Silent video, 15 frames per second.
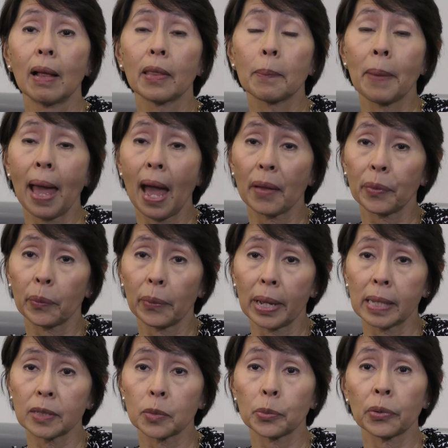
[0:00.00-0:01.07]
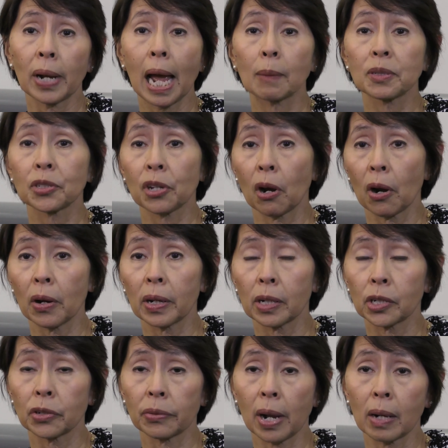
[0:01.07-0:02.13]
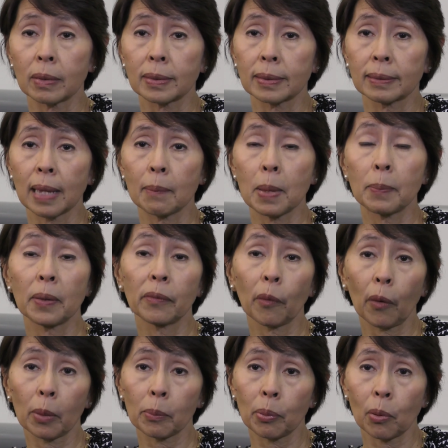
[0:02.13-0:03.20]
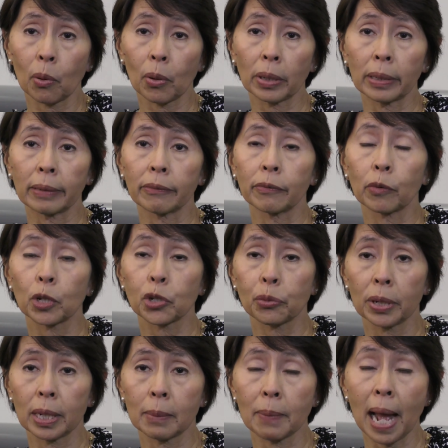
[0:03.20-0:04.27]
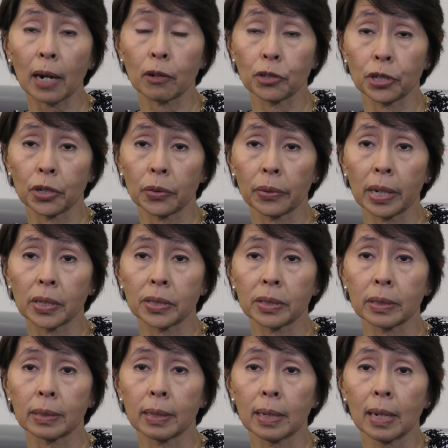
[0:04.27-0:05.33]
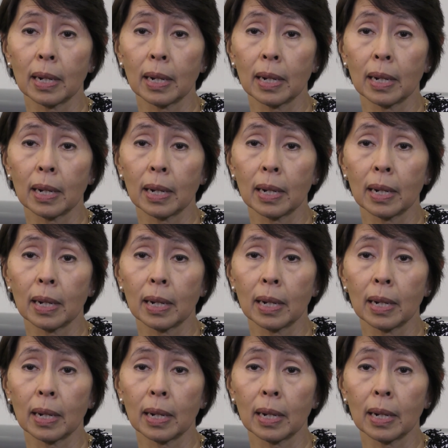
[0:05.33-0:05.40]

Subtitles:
the pathways and perhaps target drugs that may be very important for treating macular degeneration.